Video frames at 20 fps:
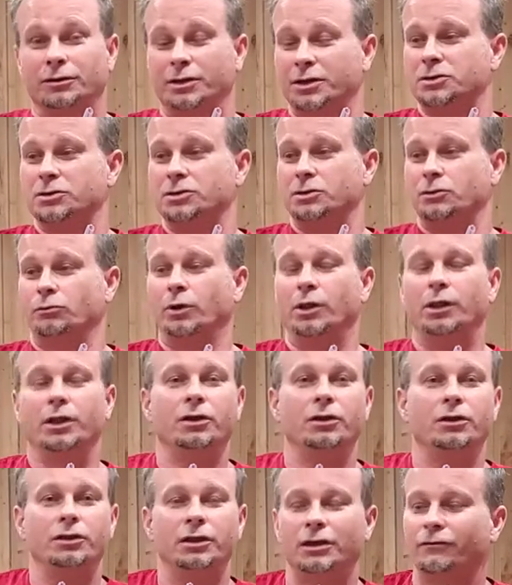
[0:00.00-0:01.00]
This is a really
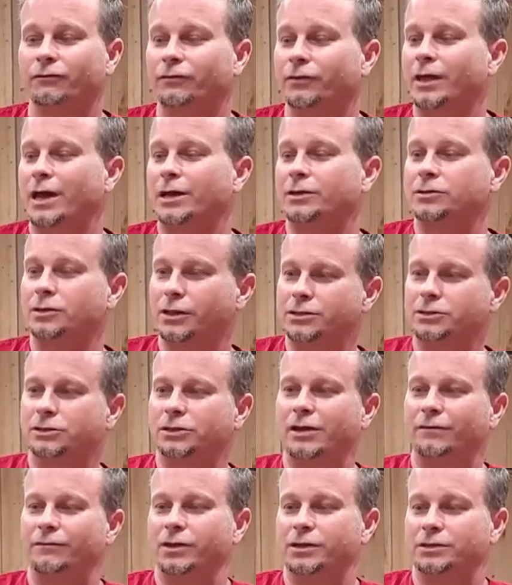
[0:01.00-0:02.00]
good thing for that. So let's
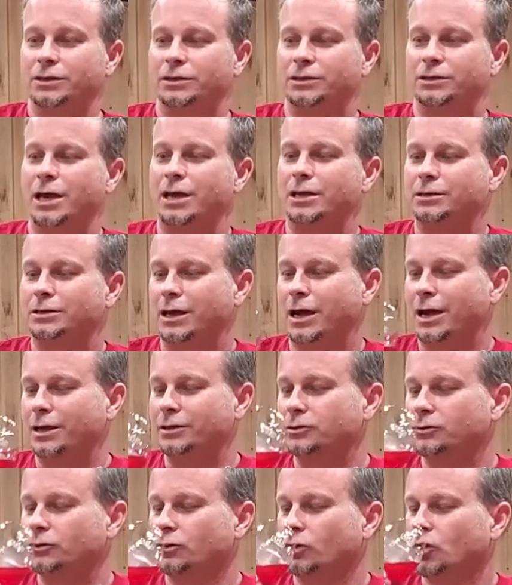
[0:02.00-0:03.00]
give this a taste,
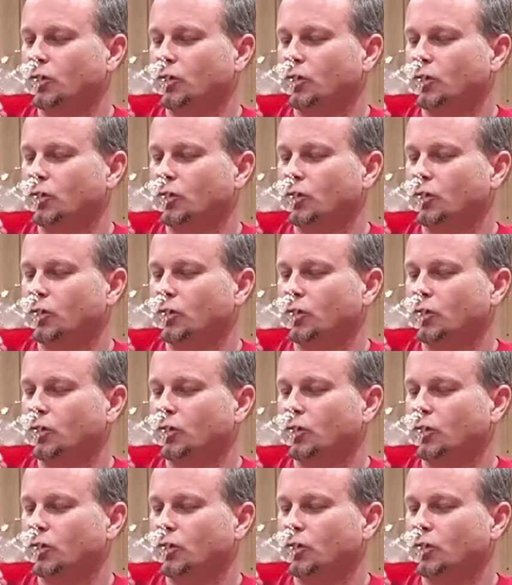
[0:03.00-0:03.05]
guys.